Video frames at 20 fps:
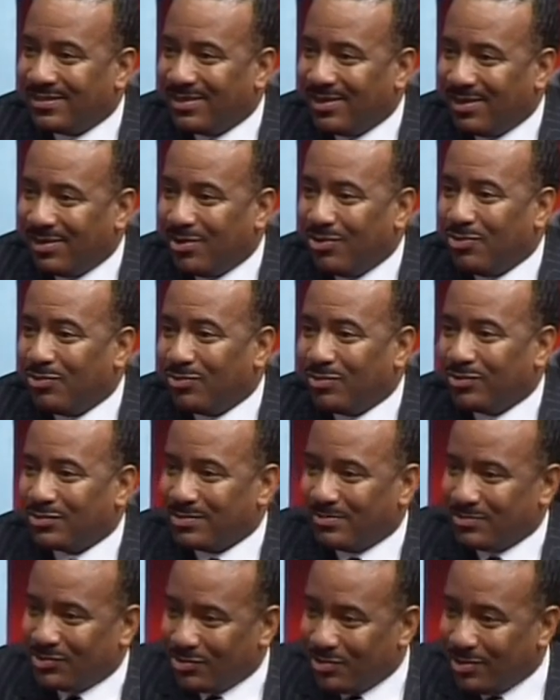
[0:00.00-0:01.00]
a loan on
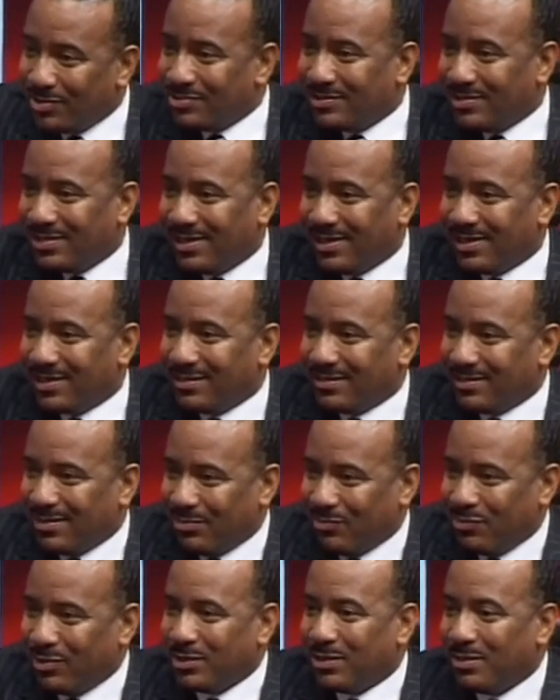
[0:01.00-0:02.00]
some trucks that I
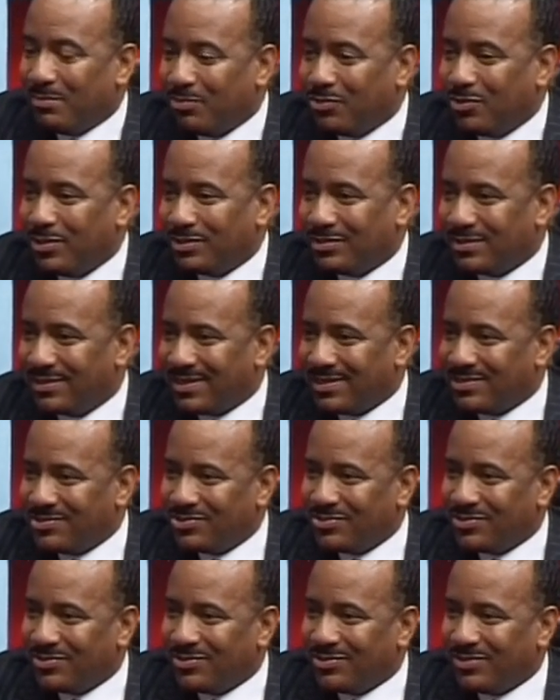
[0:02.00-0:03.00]
want to import to
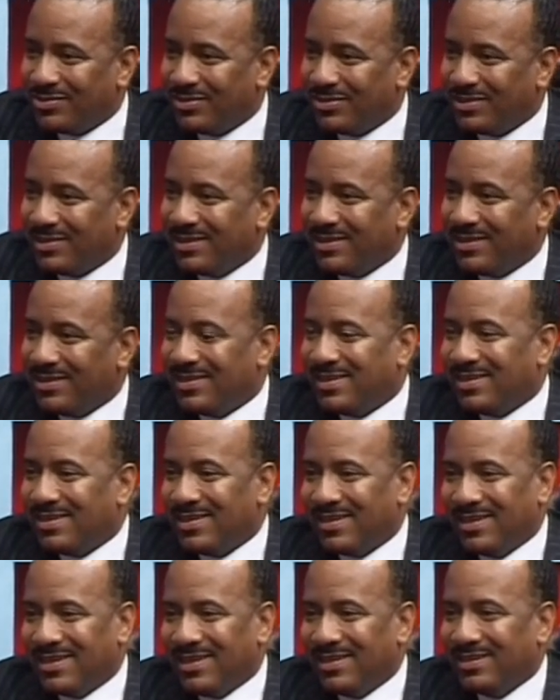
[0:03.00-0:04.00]
Nigeria,
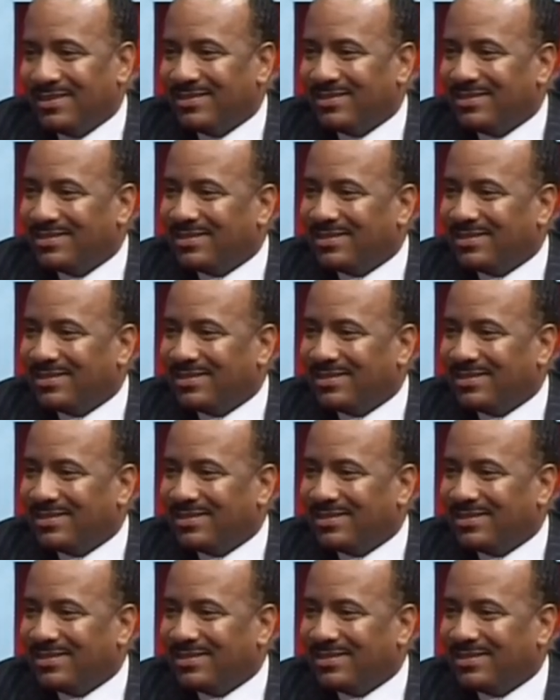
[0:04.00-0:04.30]
and